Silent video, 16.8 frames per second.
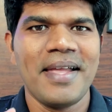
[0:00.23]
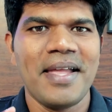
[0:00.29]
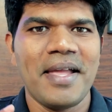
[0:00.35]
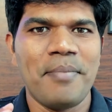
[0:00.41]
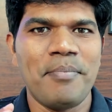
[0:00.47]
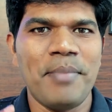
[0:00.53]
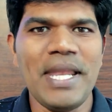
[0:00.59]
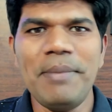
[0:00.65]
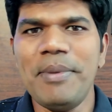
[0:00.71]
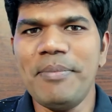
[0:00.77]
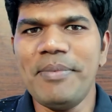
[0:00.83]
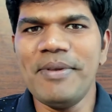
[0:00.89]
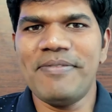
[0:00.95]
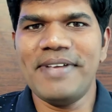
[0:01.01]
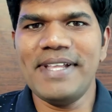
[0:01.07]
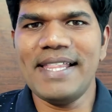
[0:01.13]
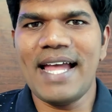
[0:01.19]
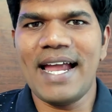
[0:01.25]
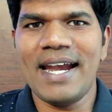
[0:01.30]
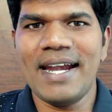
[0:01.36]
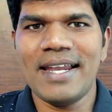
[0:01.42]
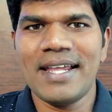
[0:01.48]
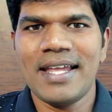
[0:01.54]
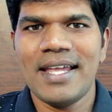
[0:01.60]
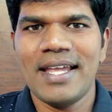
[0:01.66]
Many people feel
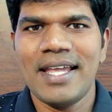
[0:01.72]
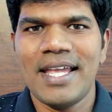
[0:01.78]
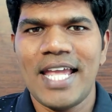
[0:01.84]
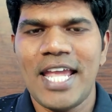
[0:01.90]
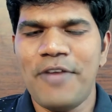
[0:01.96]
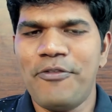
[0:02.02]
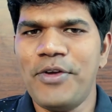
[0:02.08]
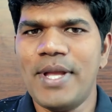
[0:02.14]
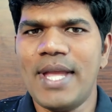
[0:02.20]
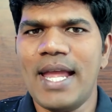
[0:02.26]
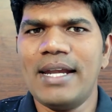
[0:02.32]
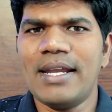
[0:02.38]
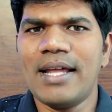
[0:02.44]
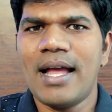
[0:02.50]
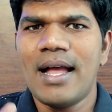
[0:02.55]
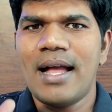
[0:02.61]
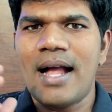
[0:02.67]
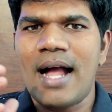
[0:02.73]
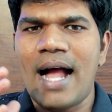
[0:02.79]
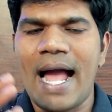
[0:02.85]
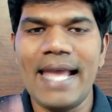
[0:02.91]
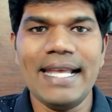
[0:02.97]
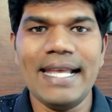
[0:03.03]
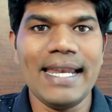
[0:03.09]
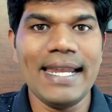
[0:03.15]
that if we get
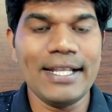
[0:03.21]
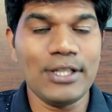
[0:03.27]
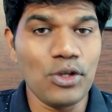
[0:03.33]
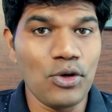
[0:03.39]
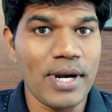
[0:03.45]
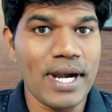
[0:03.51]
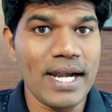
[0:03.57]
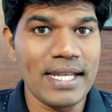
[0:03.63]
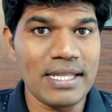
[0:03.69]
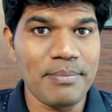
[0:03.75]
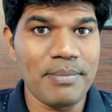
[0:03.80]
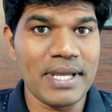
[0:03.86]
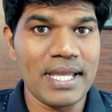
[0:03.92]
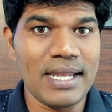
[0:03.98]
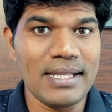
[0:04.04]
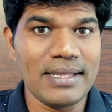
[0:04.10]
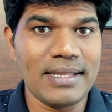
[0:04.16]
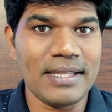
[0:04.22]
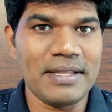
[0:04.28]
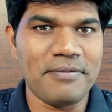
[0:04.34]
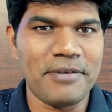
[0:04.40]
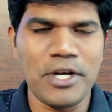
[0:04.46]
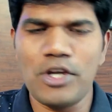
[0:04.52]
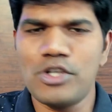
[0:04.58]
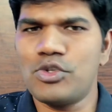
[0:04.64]
high click-through rate in the beginning, then the
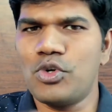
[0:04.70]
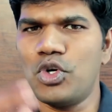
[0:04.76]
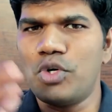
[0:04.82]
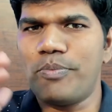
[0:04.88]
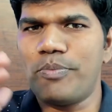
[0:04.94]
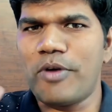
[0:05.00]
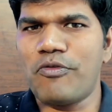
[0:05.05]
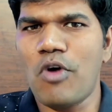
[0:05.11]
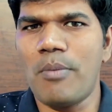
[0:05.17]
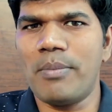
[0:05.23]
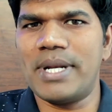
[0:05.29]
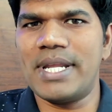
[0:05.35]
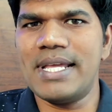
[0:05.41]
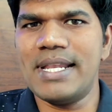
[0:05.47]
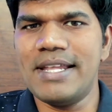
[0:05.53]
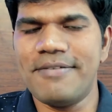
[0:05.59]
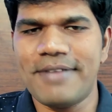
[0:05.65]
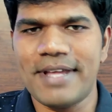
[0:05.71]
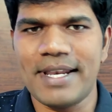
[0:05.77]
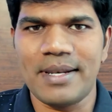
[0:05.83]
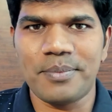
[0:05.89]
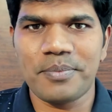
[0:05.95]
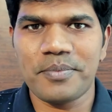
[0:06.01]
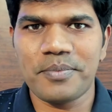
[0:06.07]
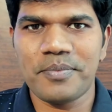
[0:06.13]
video is going to perform really well.
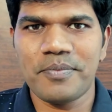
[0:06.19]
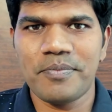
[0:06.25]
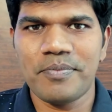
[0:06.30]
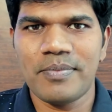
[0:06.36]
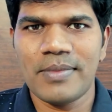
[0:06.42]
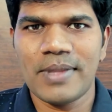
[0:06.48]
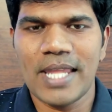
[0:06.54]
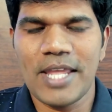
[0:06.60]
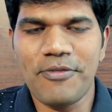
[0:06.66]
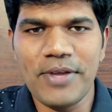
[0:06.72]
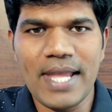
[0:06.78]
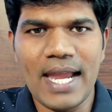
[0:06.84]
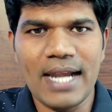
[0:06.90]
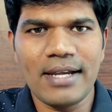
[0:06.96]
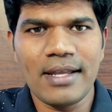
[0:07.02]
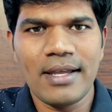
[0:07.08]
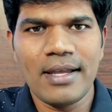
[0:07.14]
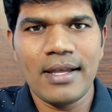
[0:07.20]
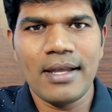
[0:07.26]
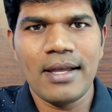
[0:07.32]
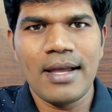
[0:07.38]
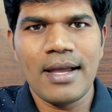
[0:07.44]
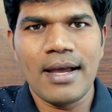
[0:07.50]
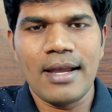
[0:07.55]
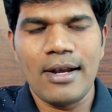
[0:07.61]
If we get
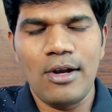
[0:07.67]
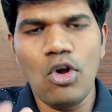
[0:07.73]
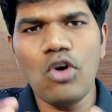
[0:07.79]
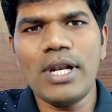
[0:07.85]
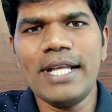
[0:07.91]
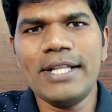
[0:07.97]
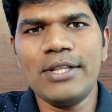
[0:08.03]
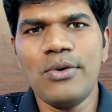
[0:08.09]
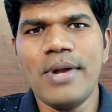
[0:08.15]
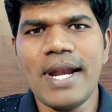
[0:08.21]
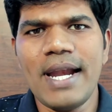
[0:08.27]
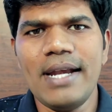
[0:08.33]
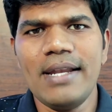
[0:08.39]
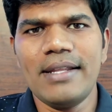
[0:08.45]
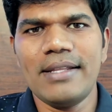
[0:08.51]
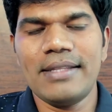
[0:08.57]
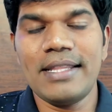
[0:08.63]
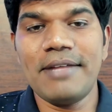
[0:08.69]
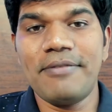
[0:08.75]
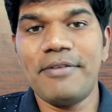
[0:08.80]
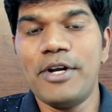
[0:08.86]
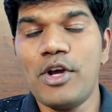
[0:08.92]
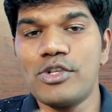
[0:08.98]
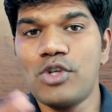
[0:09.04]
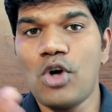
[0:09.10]
low click-through rate, then the
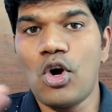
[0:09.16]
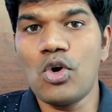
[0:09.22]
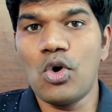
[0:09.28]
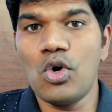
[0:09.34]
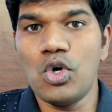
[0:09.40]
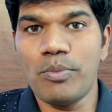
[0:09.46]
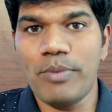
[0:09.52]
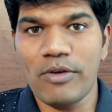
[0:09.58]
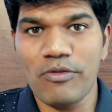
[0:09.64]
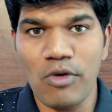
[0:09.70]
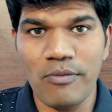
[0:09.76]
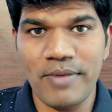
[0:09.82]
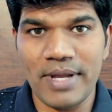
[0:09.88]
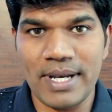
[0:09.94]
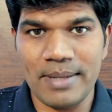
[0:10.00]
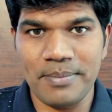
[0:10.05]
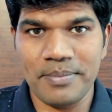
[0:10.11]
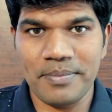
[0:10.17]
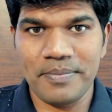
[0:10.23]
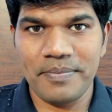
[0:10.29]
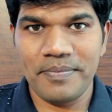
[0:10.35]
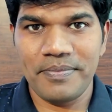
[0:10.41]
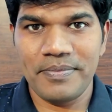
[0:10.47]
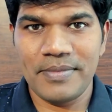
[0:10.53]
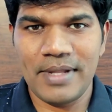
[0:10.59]
video is not going to perform well.
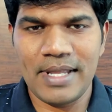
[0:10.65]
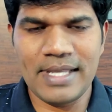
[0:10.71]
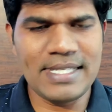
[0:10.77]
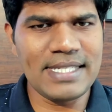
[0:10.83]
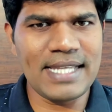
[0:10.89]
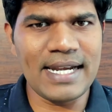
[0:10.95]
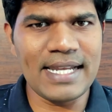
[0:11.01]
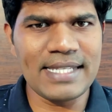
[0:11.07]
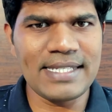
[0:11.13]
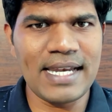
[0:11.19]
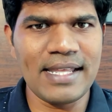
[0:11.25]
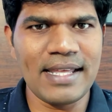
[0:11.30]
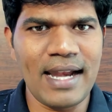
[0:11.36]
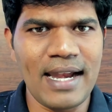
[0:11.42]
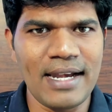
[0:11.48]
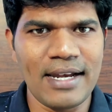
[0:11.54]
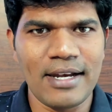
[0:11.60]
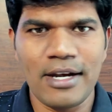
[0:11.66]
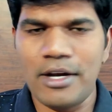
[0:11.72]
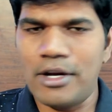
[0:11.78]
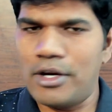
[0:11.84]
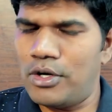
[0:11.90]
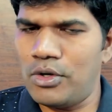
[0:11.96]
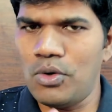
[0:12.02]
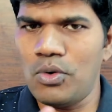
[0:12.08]
Is this understanding right?
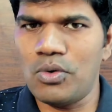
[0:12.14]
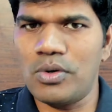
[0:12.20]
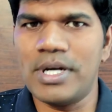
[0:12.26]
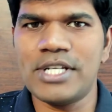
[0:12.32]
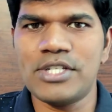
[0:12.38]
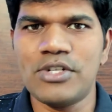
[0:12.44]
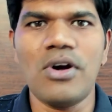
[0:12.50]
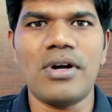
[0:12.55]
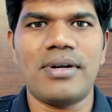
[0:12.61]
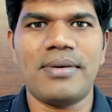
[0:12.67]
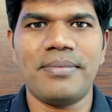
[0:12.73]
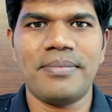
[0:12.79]
No, it's not.